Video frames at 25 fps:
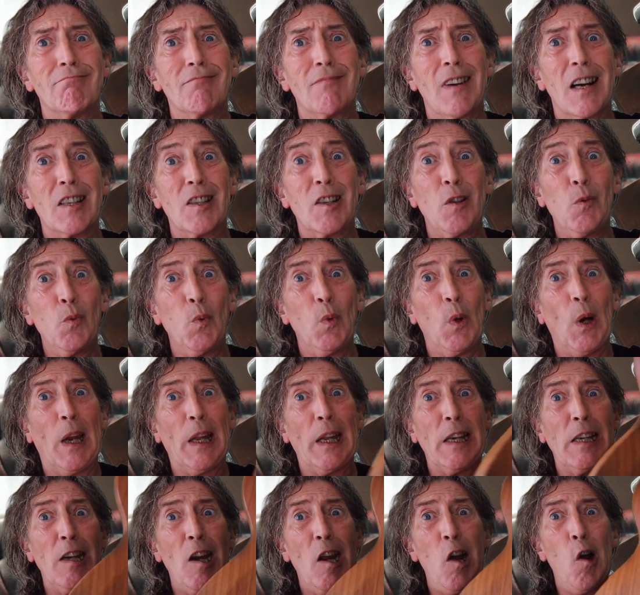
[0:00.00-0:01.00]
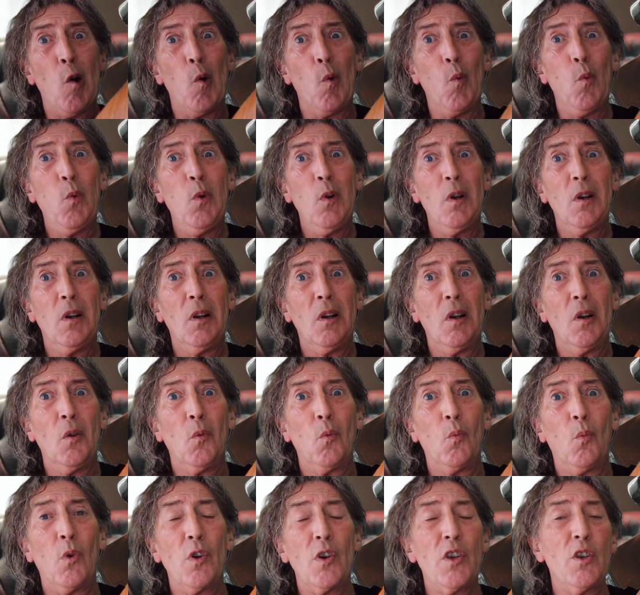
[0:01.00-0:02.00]
I don't really know
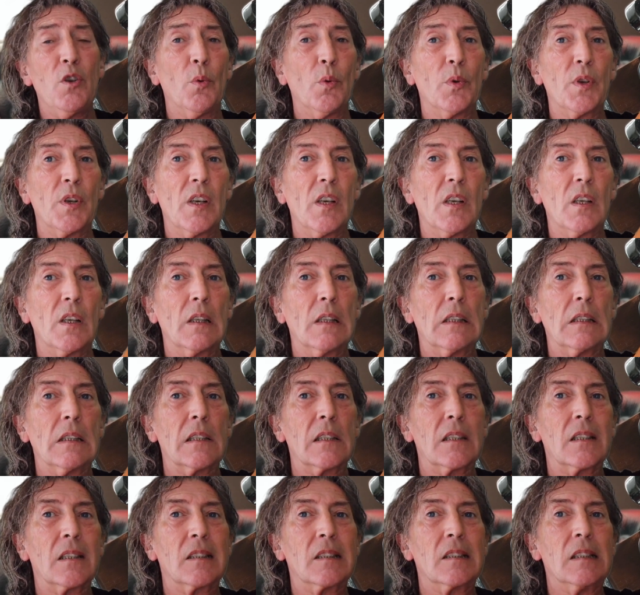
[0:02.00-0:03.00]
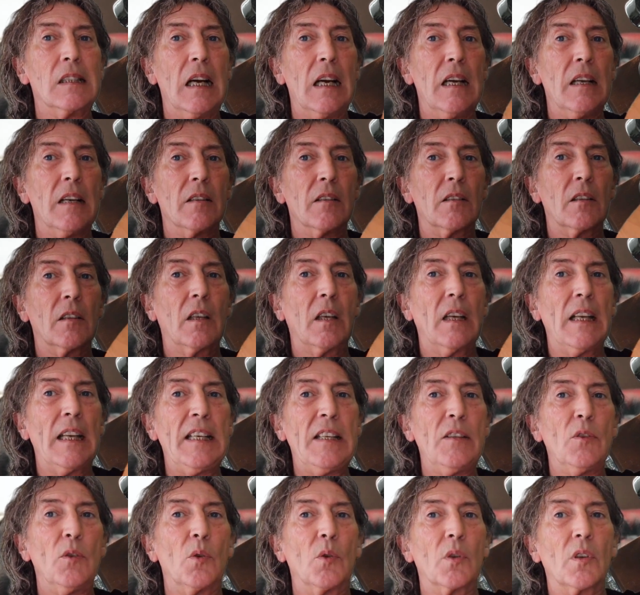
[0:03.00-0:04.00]
what you would
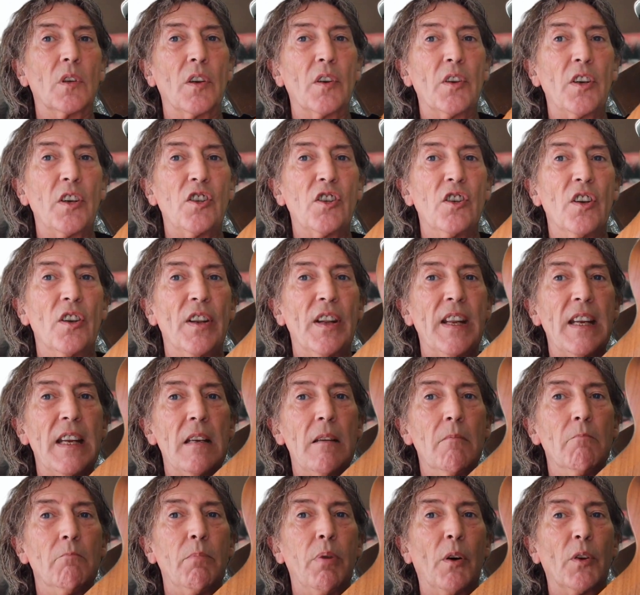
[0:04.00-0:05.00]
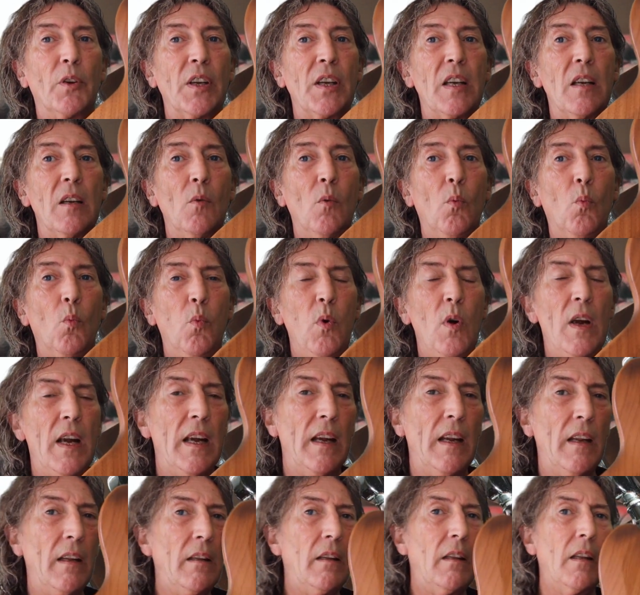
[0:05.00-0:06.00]
clean or condition the body
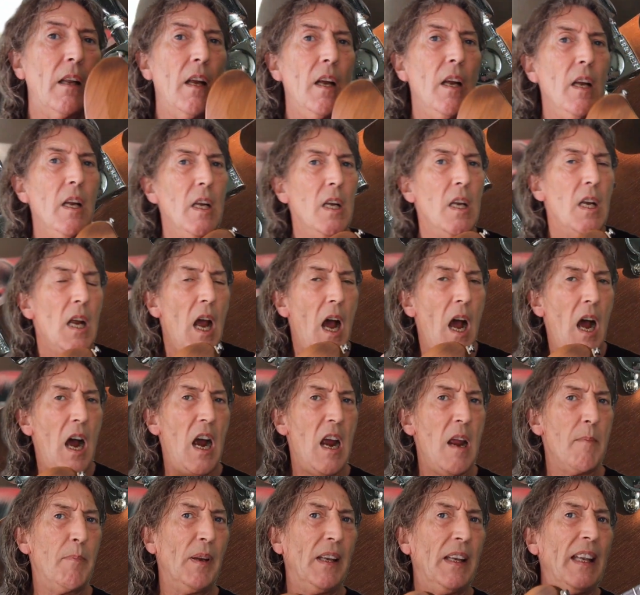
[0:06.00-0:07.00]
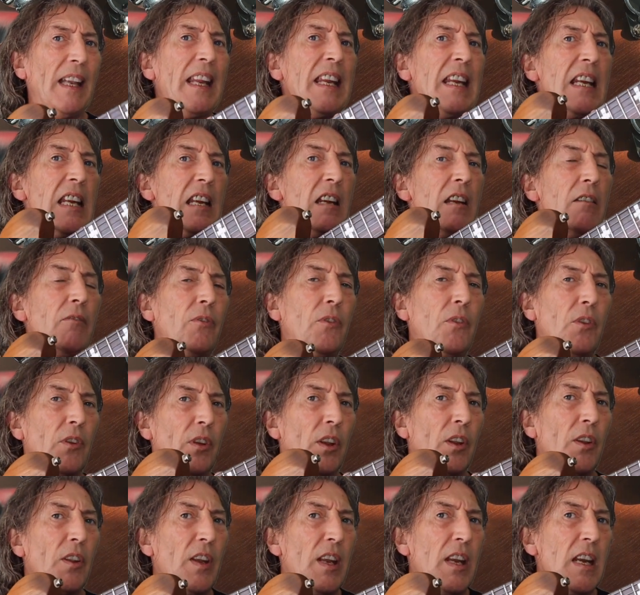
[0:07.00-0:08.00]
with. I believe
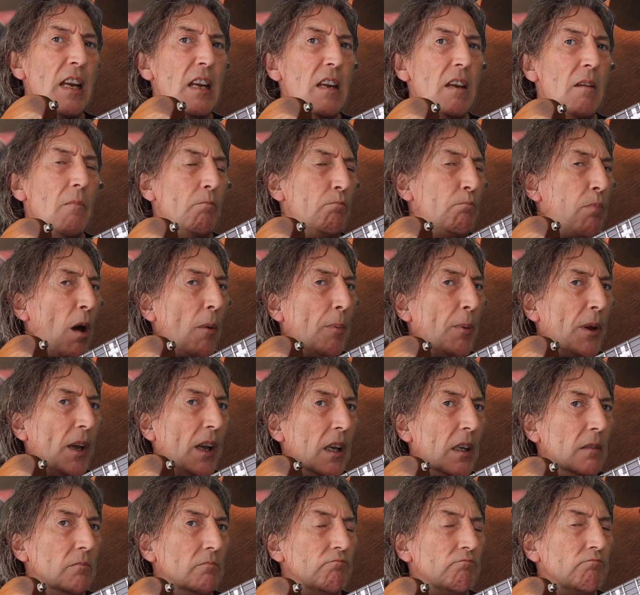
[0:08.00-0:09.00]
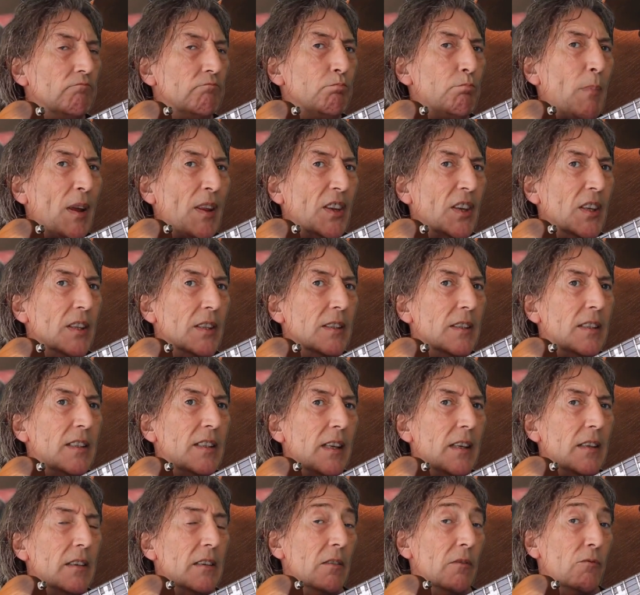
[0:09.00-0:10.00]
that the popular
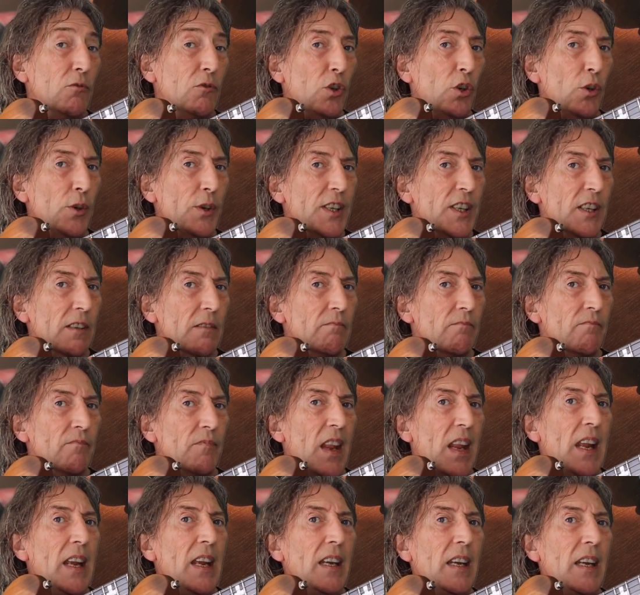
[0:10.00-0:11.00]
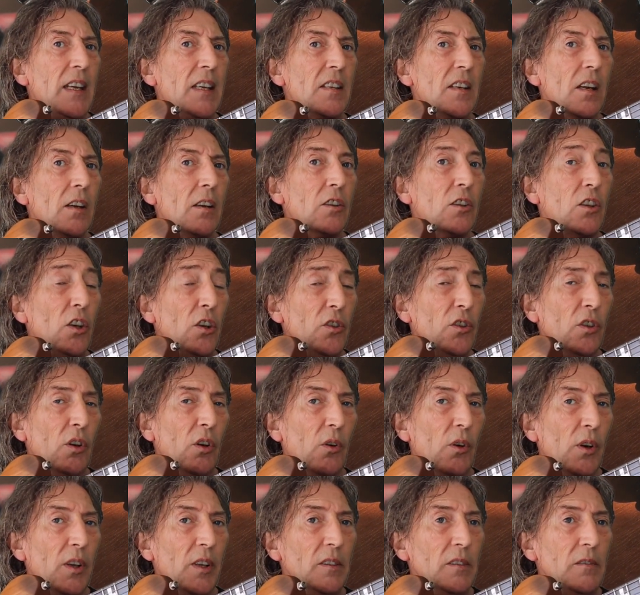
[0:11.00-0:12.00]
method of choice is gun
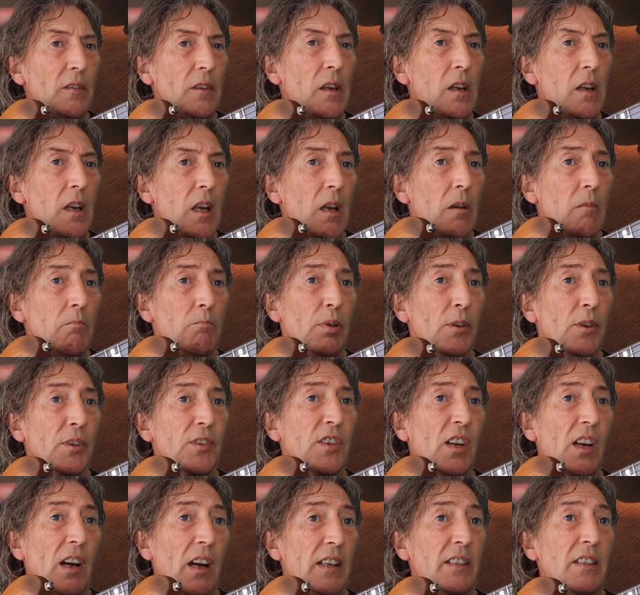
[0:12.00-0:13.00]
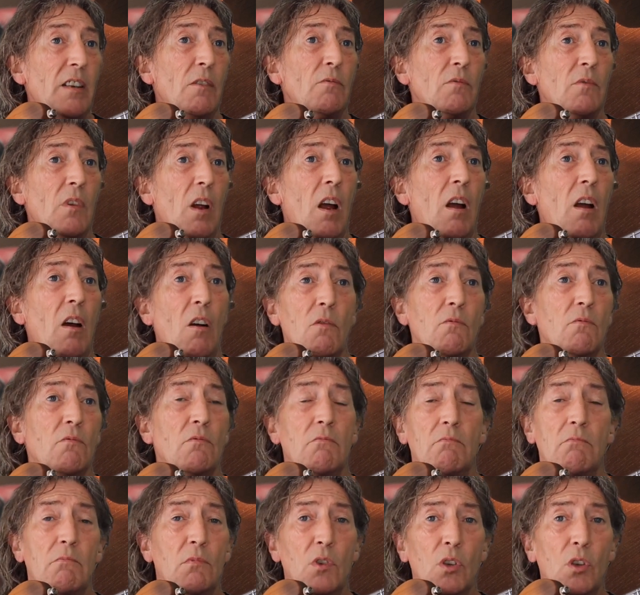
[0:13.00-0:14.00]
oil, but I don't
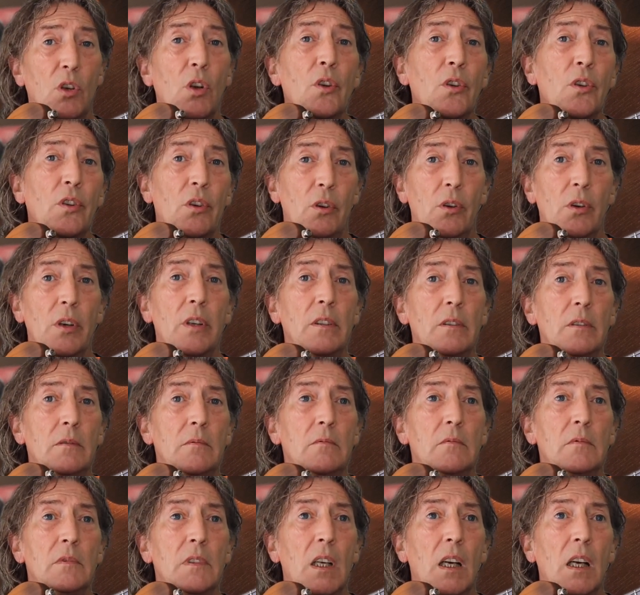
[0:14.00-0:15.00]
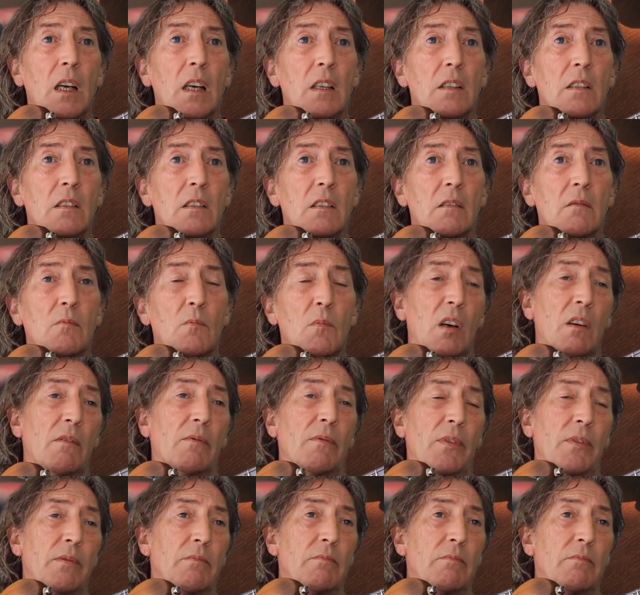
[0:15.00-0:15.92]
own gun oil, and well,